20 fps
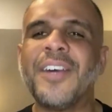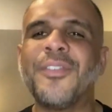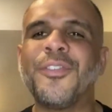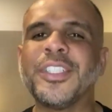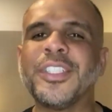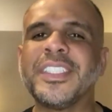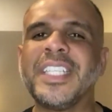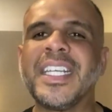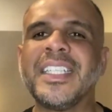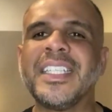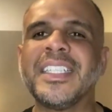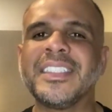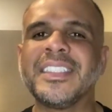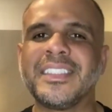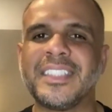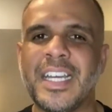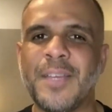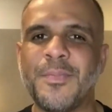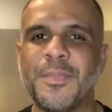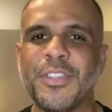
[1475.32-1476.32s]
for taking the
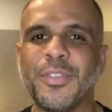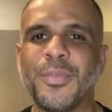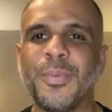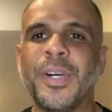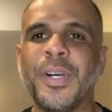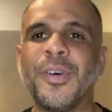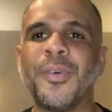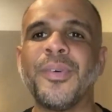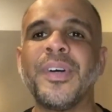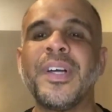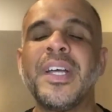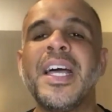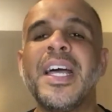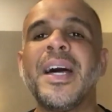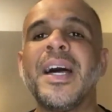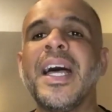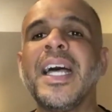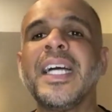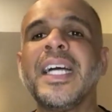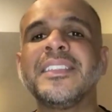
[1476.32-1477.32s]
time as well.
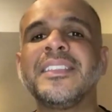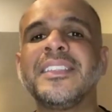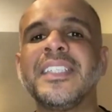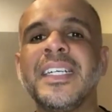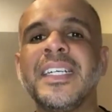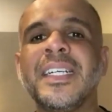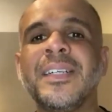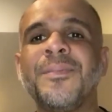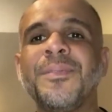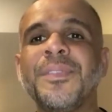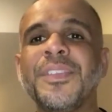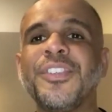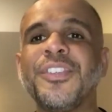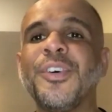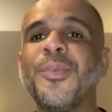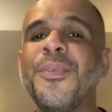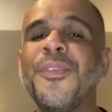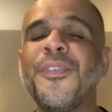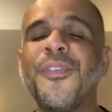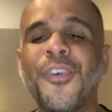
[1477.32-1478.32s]
And uh, so
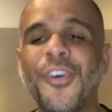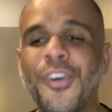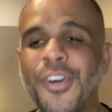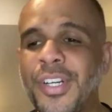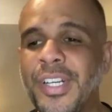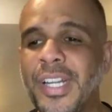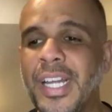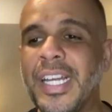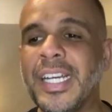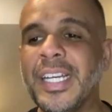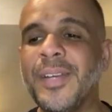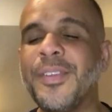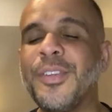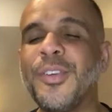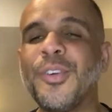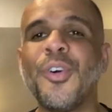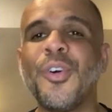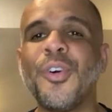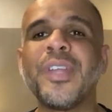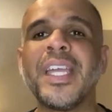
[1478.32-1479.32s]
before uh, you
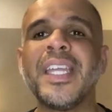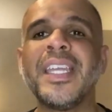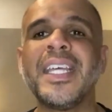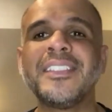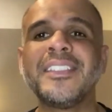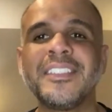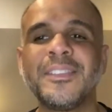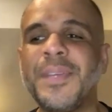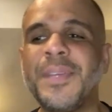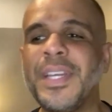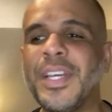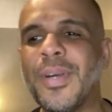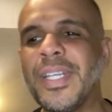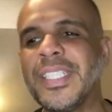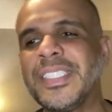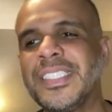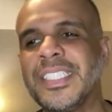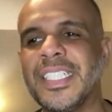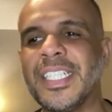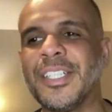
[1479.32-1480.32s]
go, you can ask me a
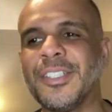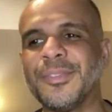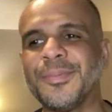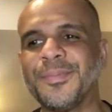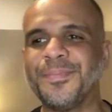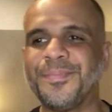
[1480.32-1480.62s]
question now.